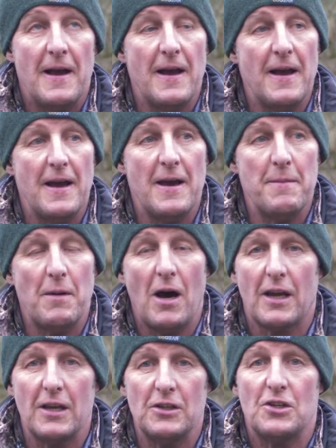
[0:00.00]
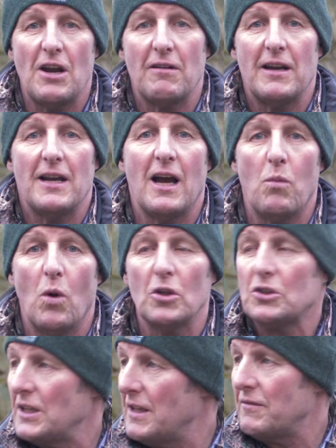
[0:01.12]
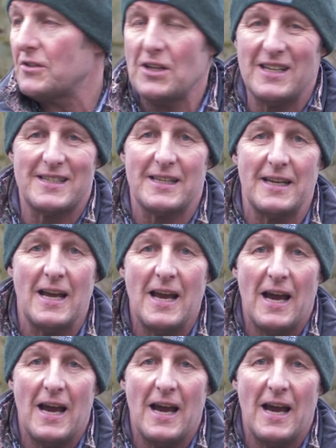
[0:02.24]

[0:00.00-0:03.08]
I can generally know what's in the vicinity